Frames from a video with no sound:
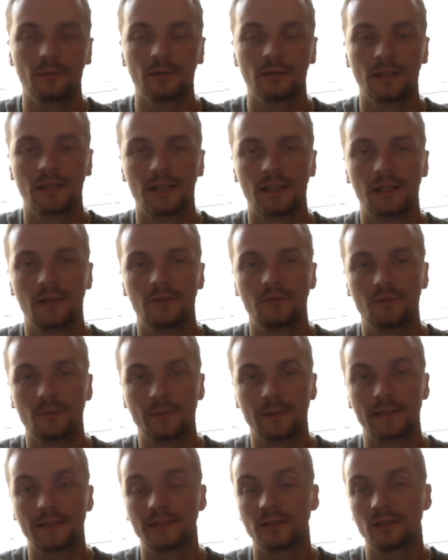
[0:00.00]
but
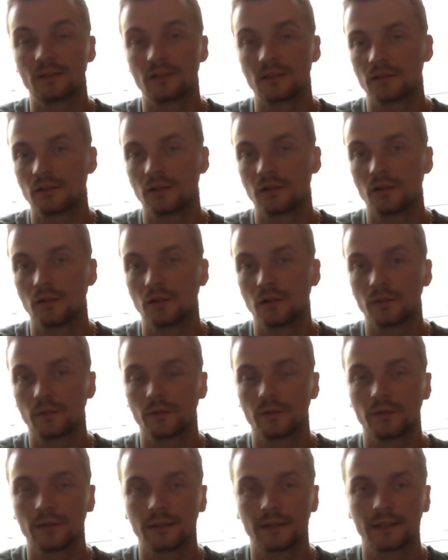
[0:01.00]
Fabinho
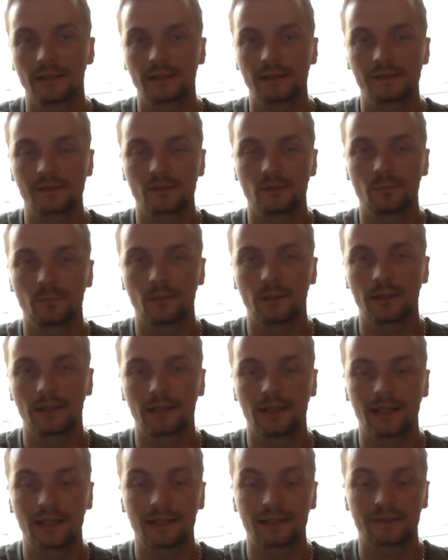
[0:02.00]
holds, doesn't he? And he's a good
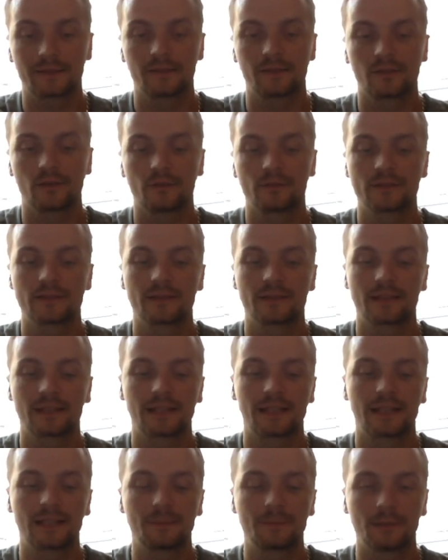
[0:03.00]
player. Alisson's obviously the
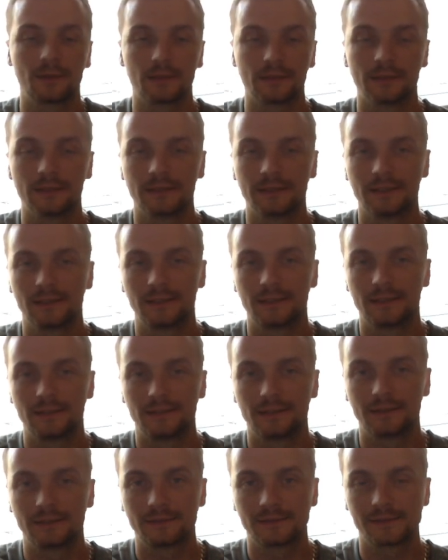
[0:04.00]
keeper.
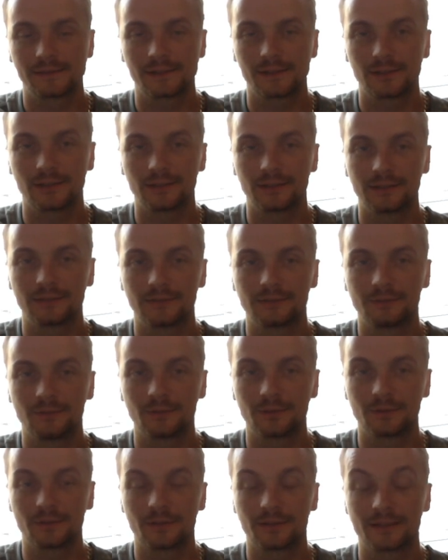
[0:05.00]
So
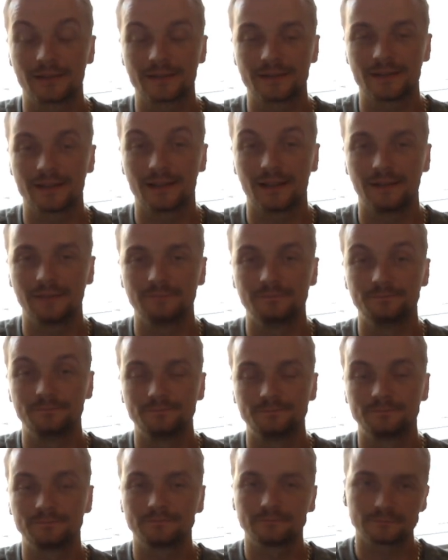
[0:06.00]
what do you reckon to that?
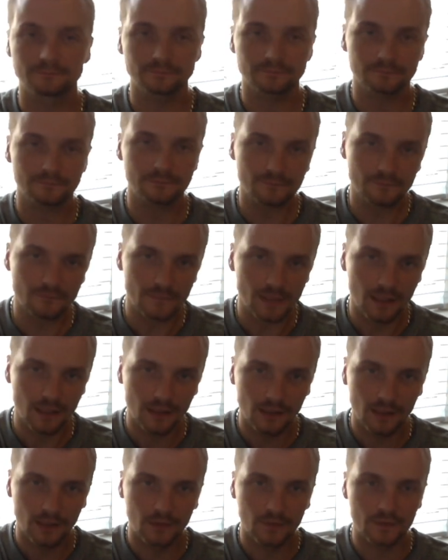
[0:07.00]

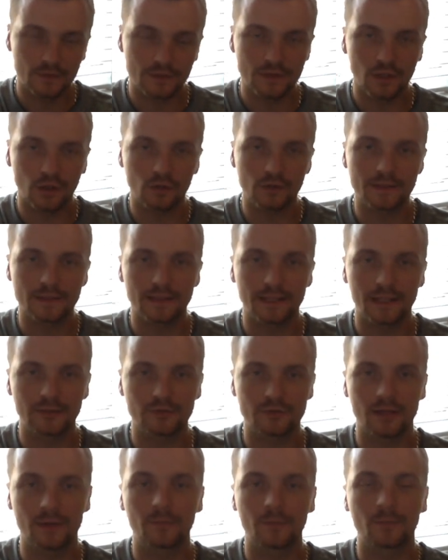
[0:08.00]
There's talks of
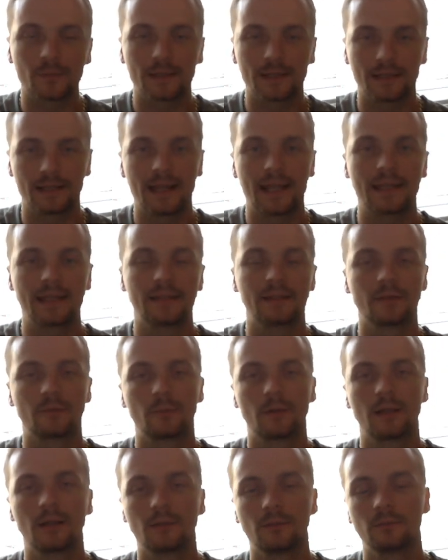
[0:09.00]
Dan James being an eight as
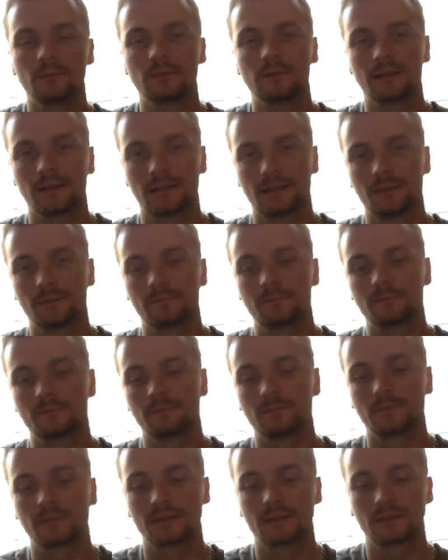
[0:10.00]
well, um,
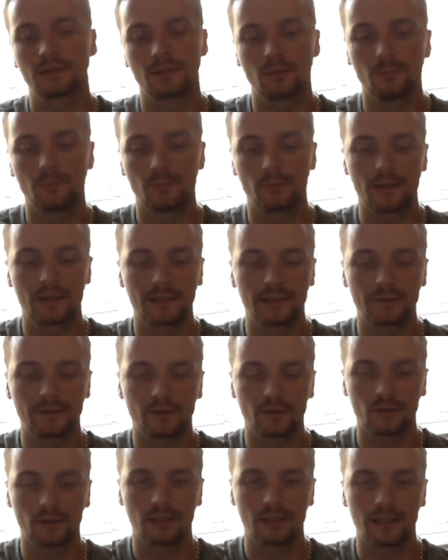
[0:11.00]
number eight,
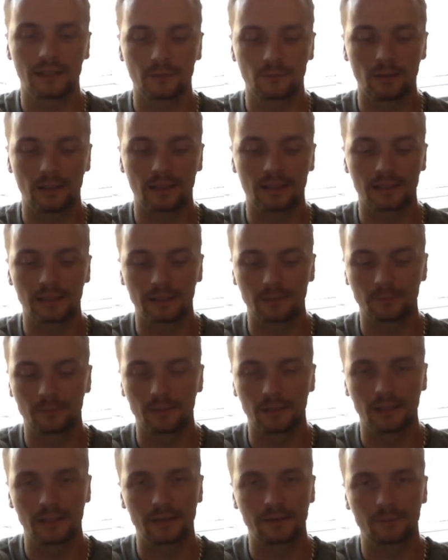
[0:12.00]
so like where Click
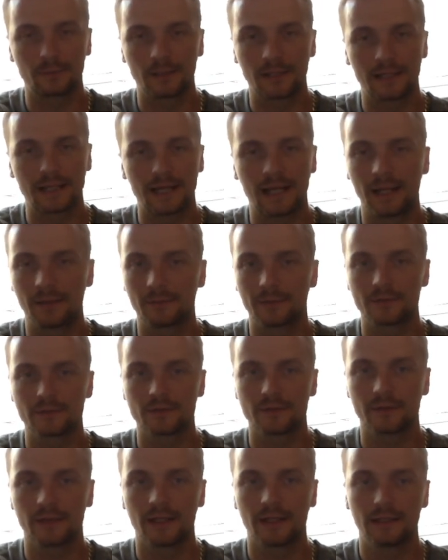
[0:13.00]
plays, but I can't
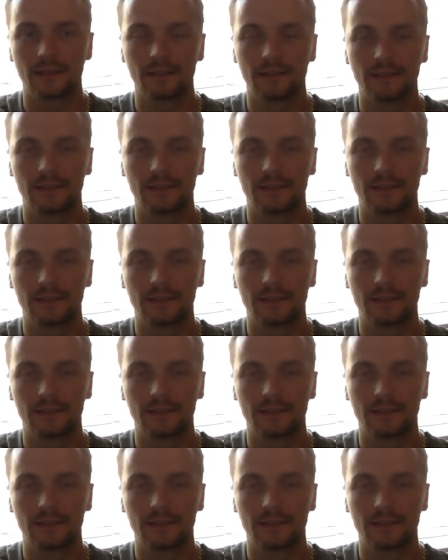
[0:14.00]
imagine that.